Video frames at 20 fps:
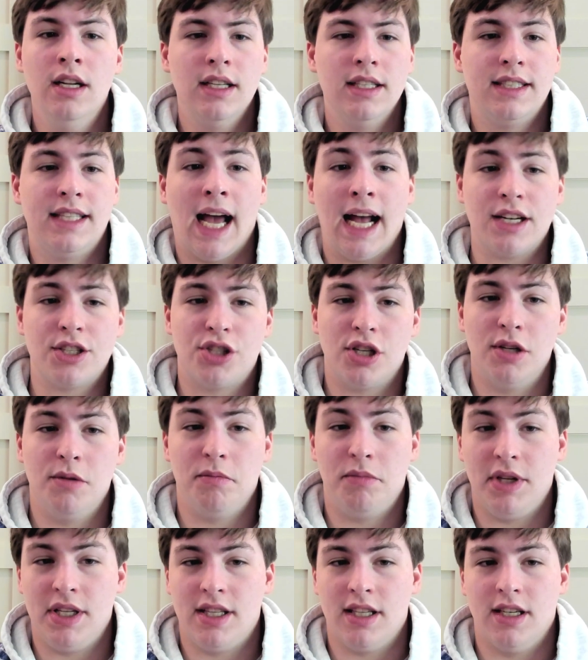that
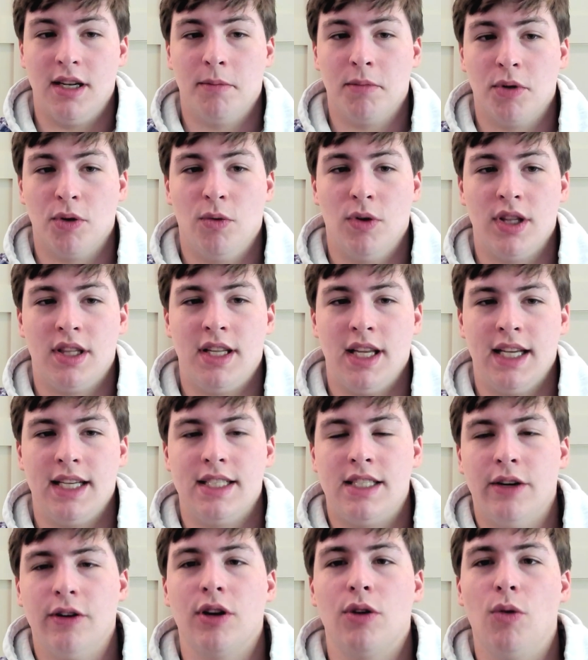shouldn't be the number one thing.
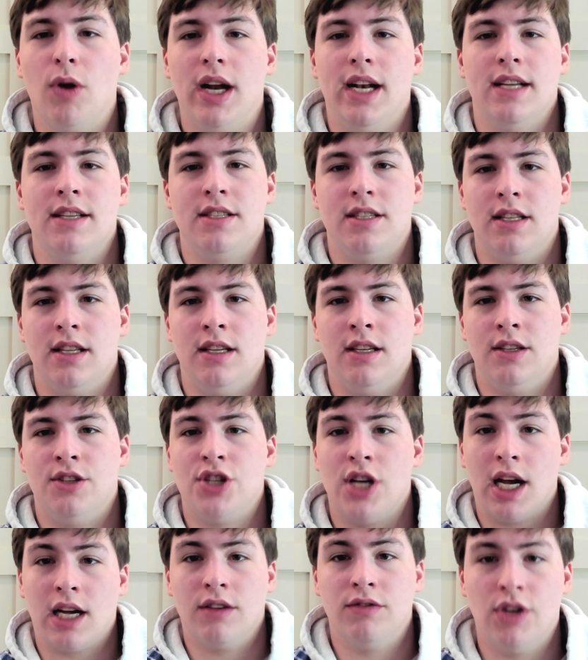Derek White is the
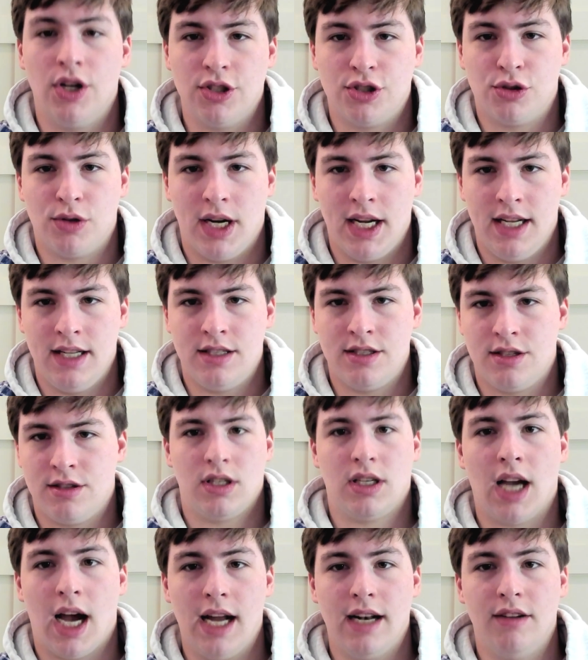jack of all trades
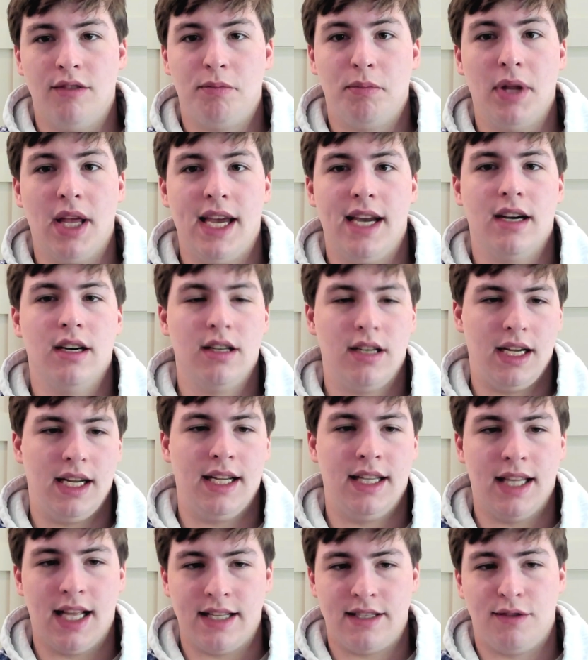kind of player,
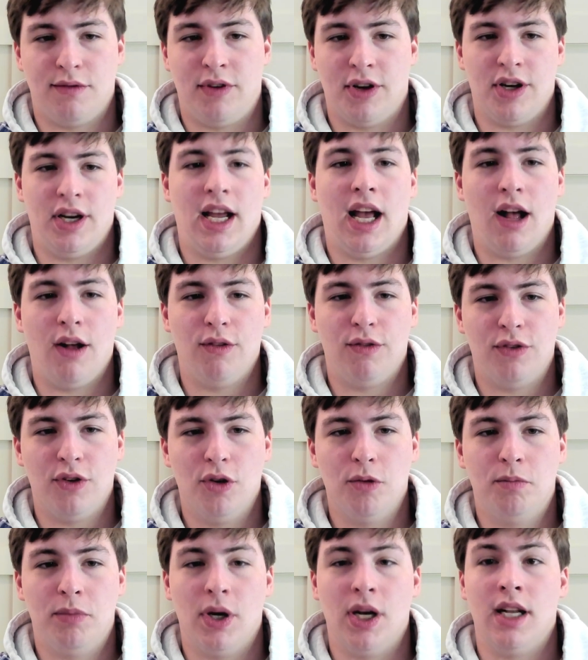and that's very
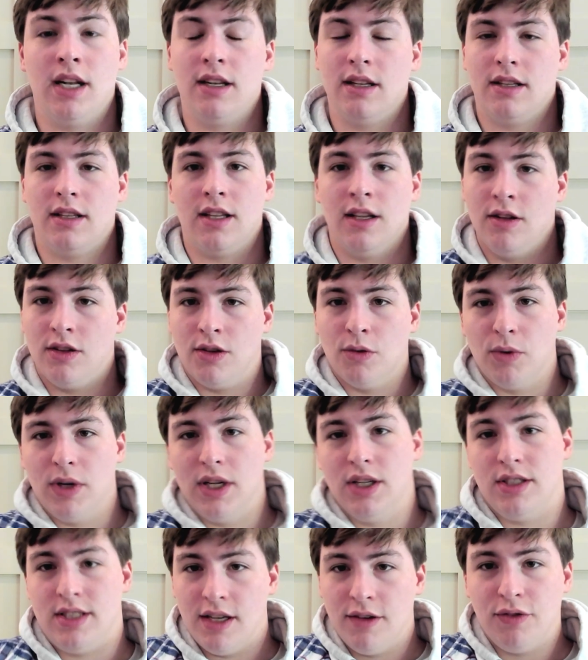helpful. But the
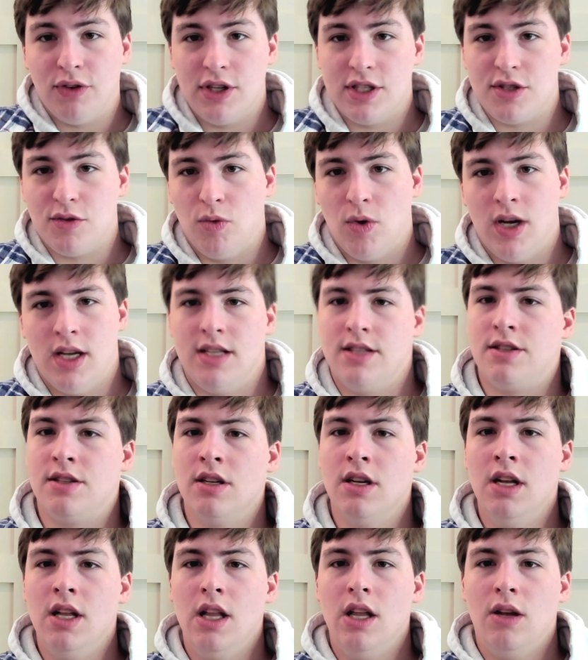real difference was
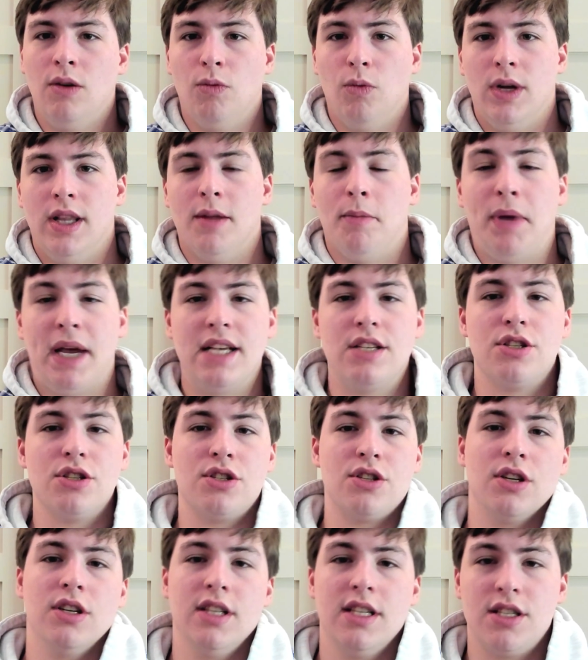when the Pacers
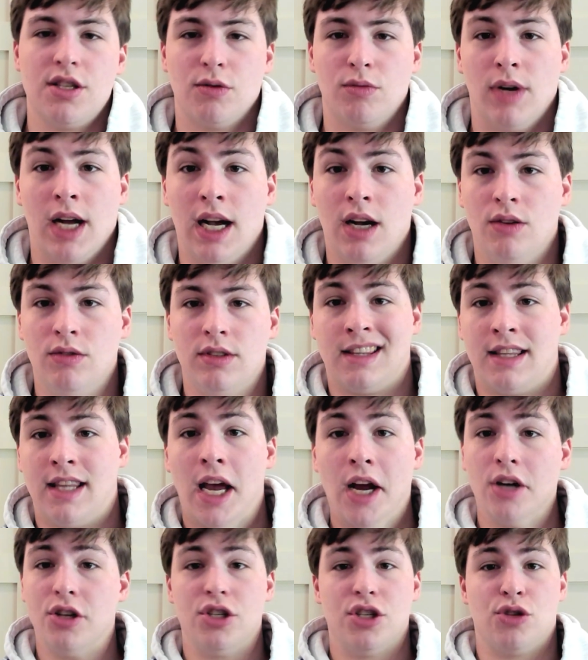turned this around,
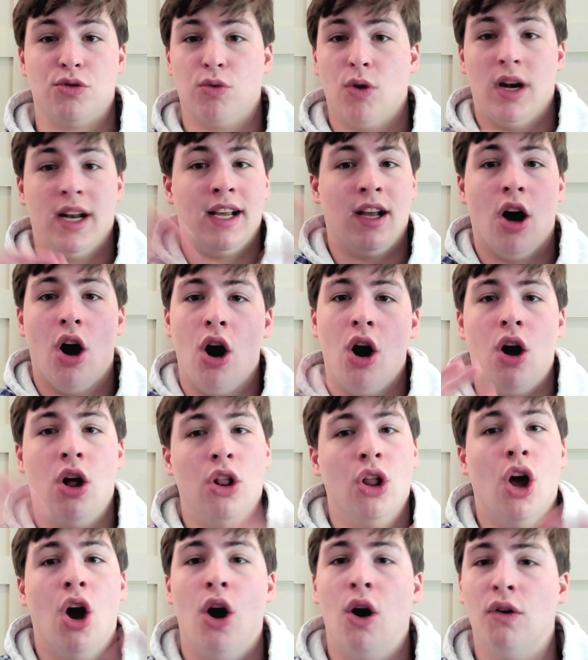they're just running
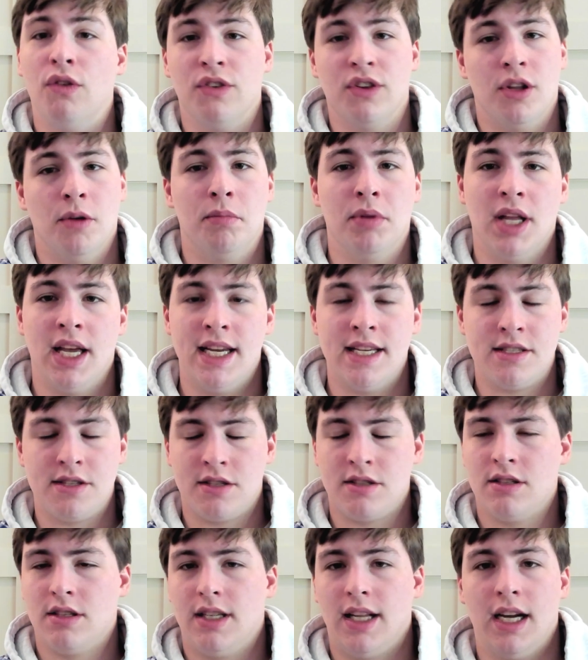all over the
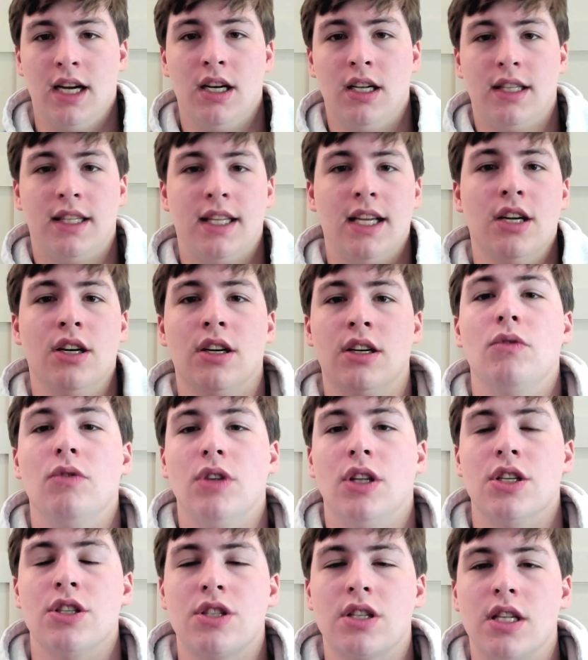place.
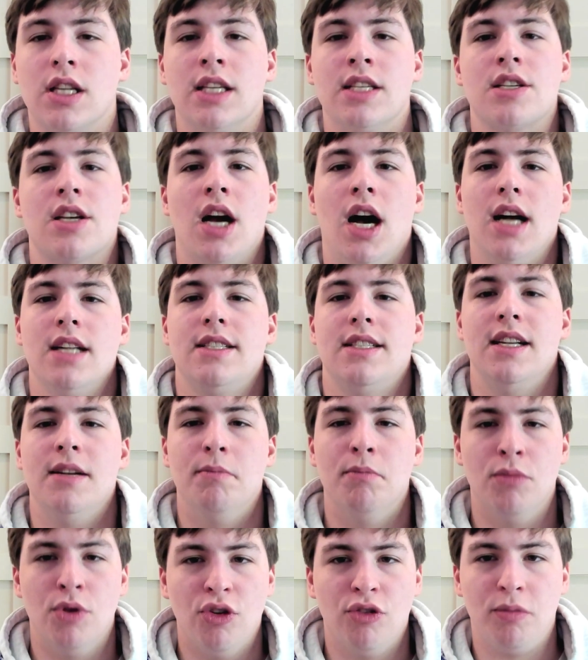There's this
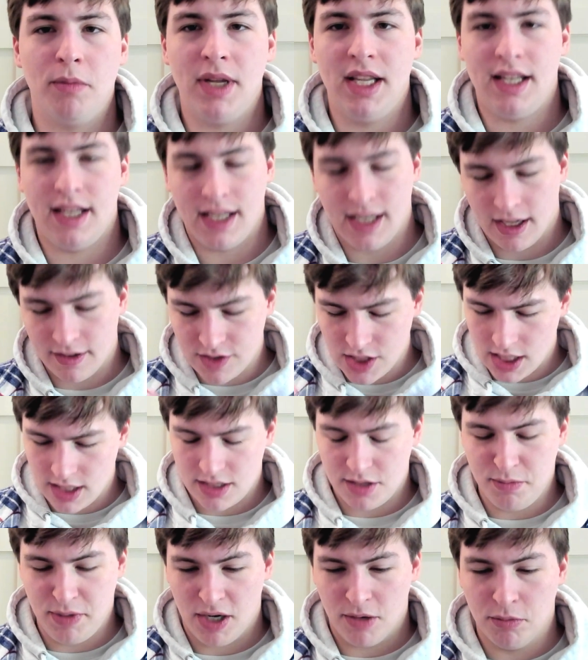constant movement, and I've
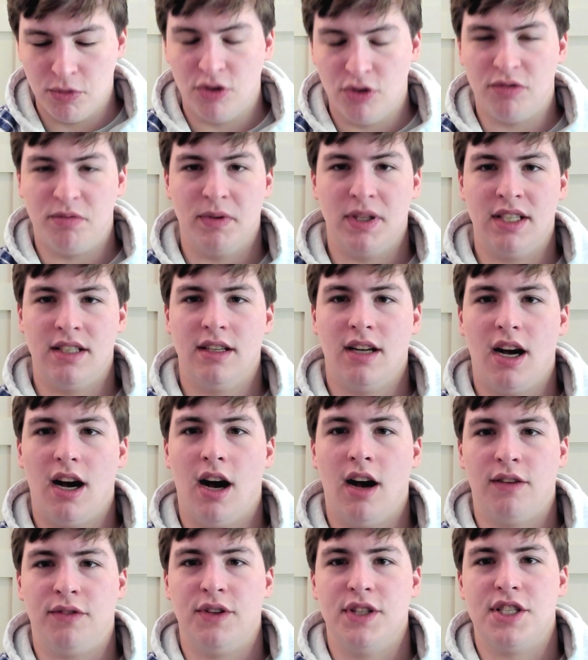talked about movement
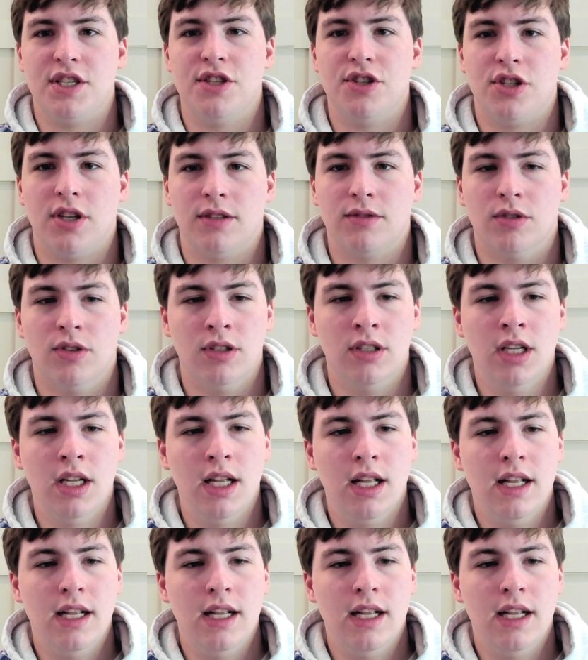offense in general.